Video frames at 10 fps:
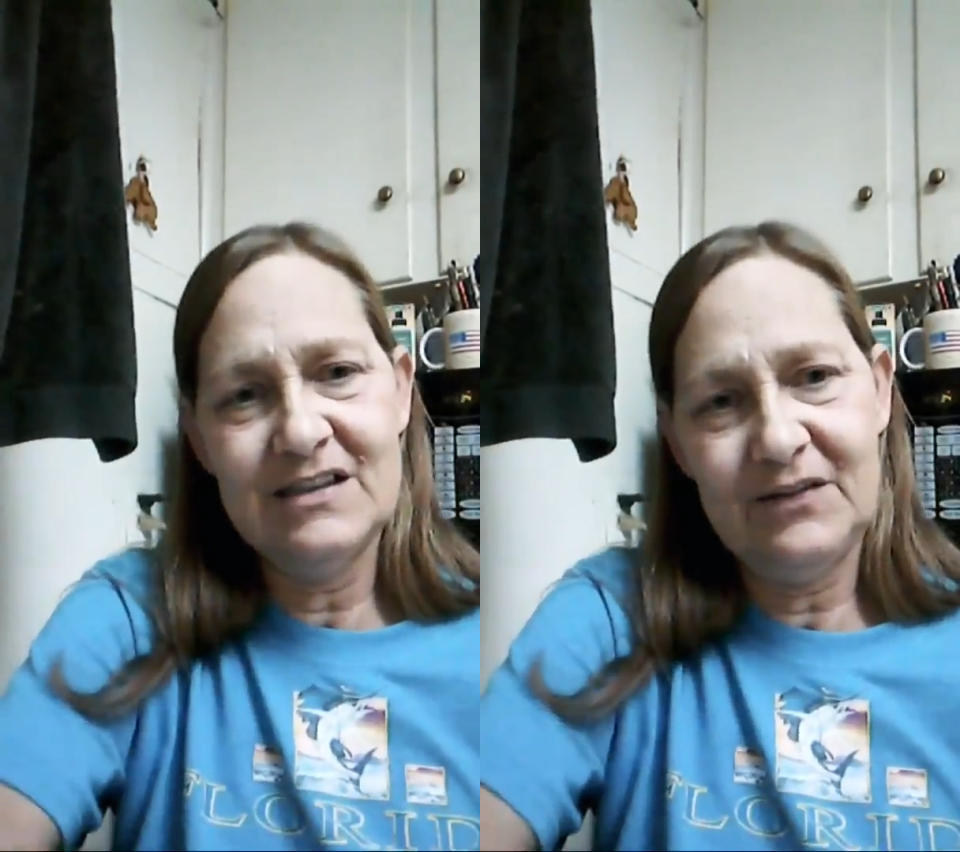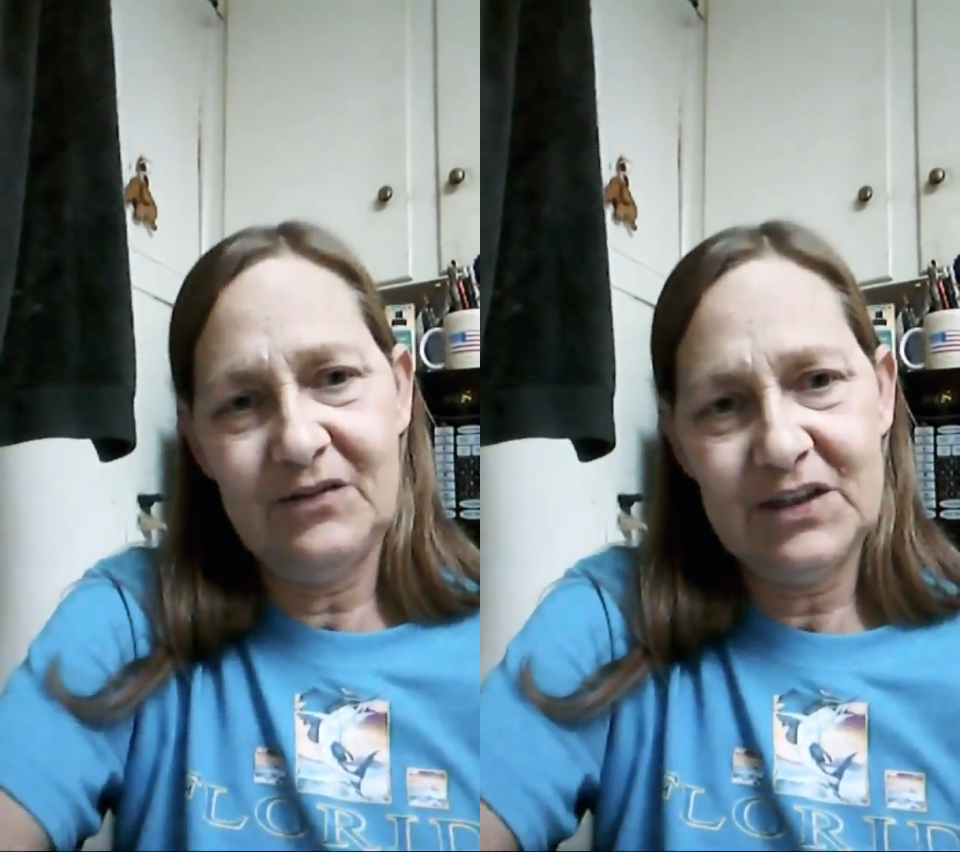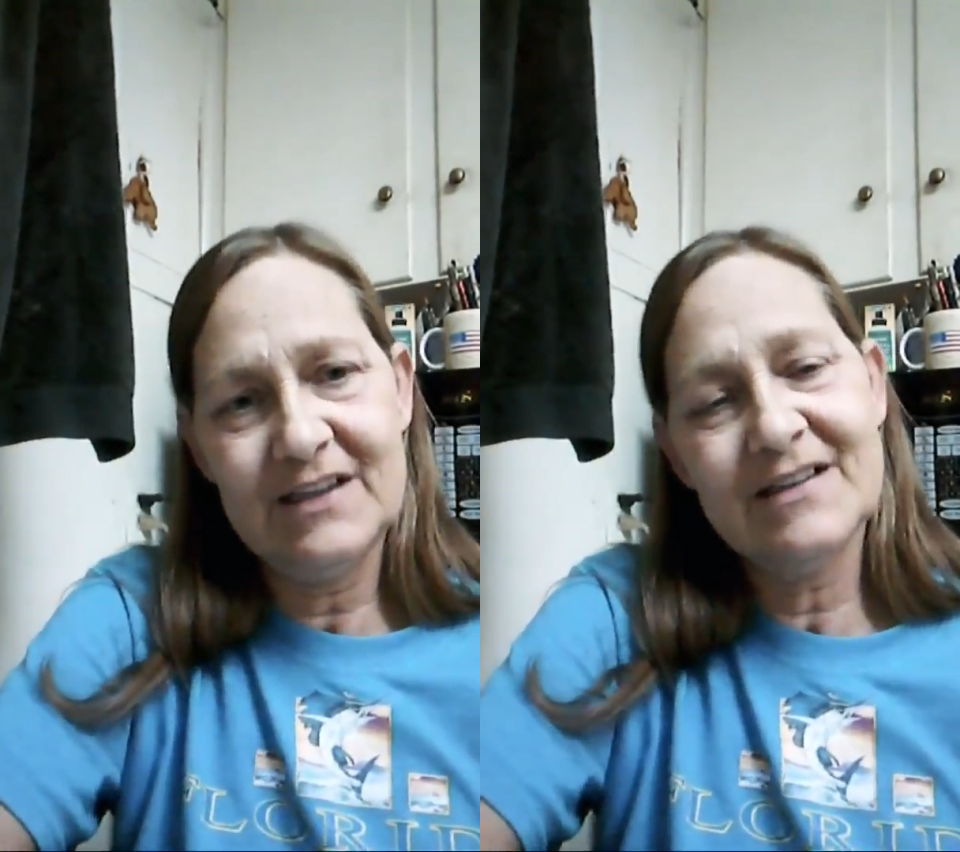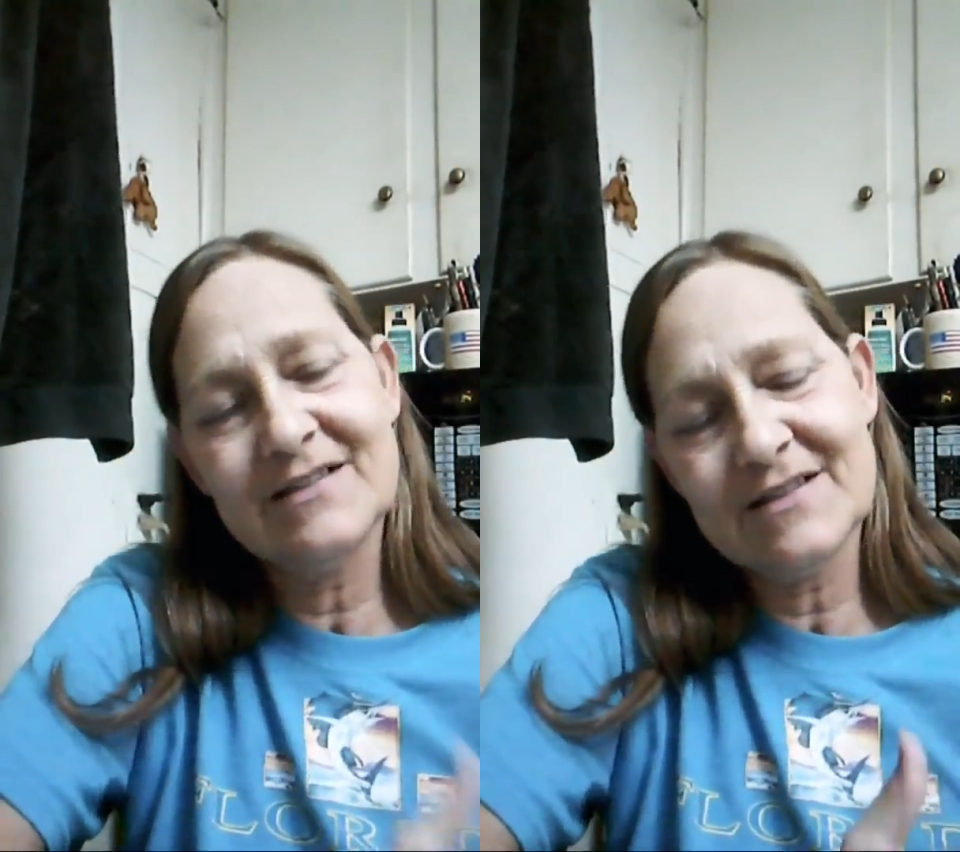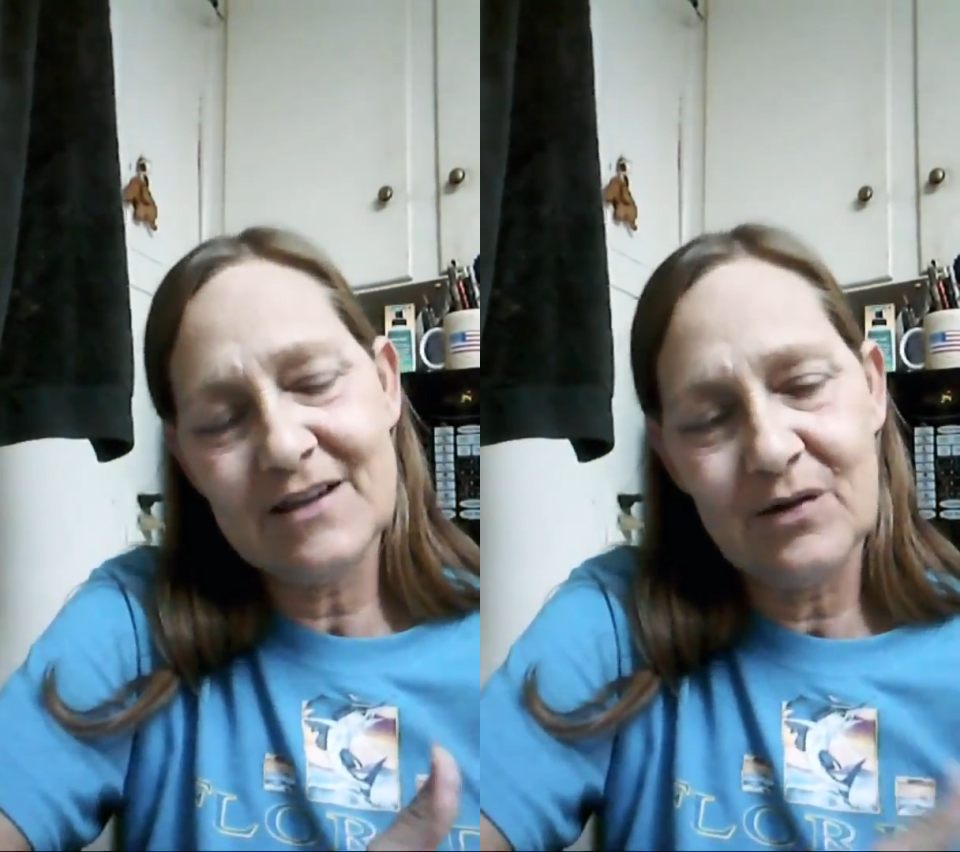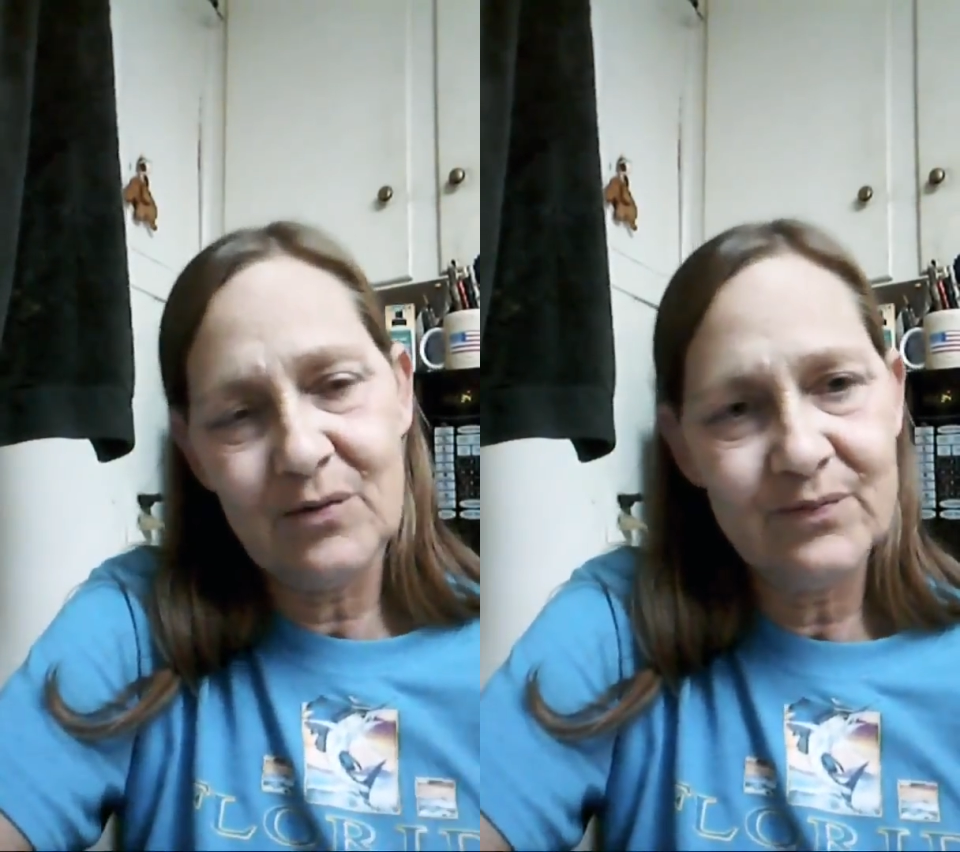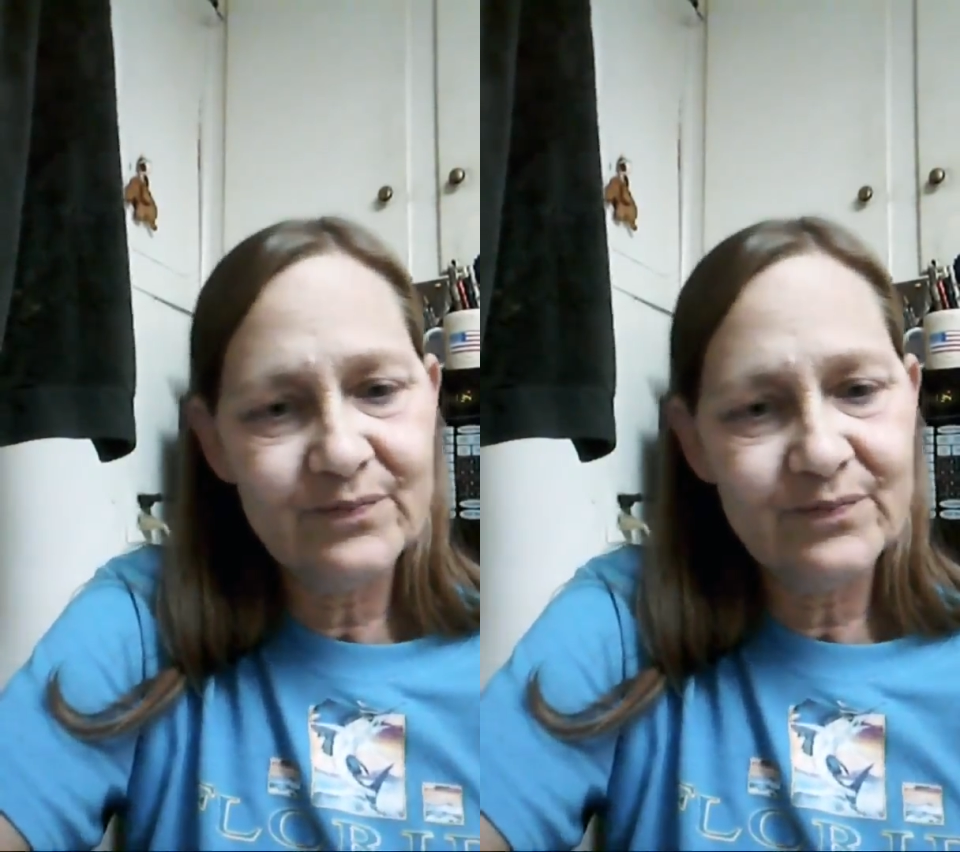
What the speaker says: and everything. So